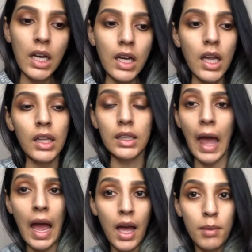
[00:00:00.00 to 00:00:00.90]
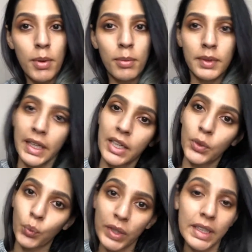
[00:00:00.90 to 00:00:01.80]
collab Blink
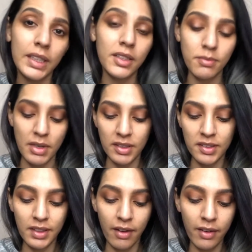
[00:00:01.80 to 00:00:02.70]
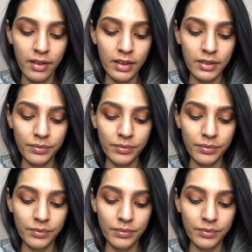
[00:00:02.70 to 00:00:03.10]
and Wink mascara.